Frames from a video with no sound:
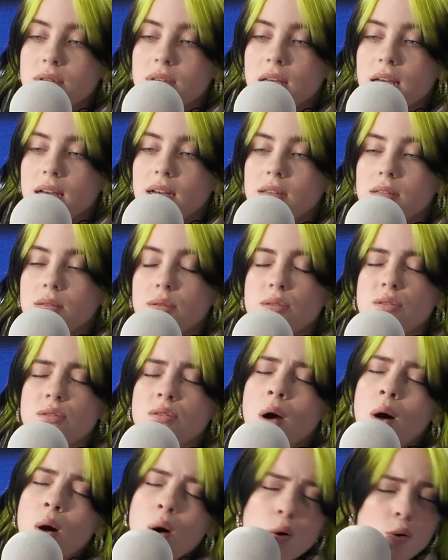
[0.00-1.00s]
like
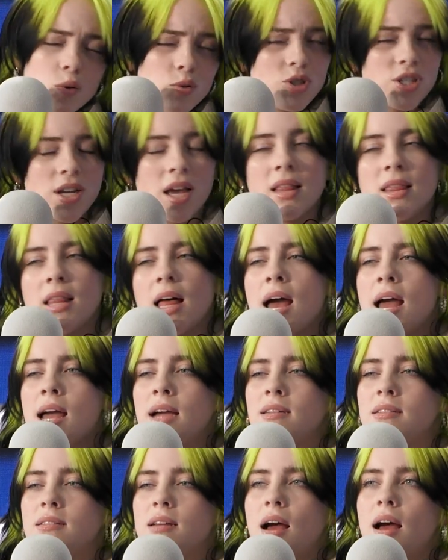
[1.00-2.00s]
so jet
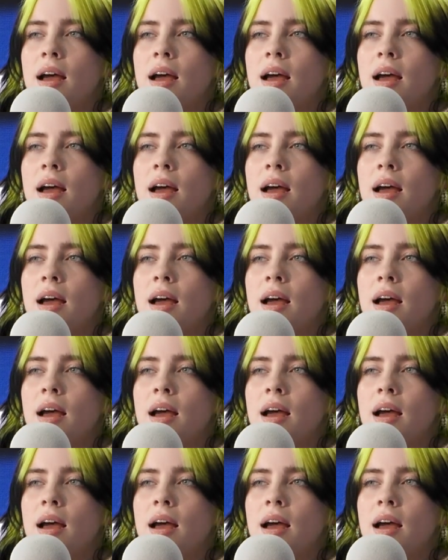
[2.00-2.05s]
lagged.